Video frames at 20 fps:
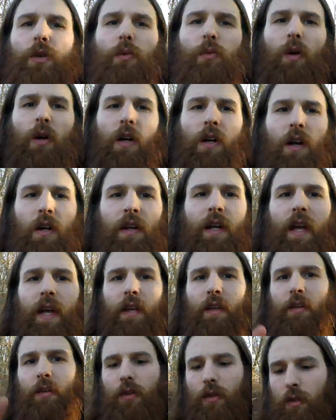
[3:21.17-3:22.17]
work on a
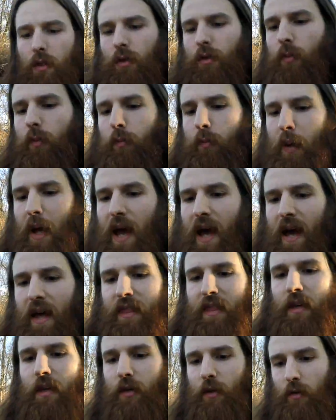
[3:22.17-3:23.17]
new
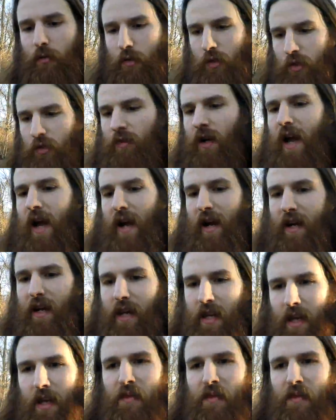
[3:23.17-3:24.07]
path, a new track.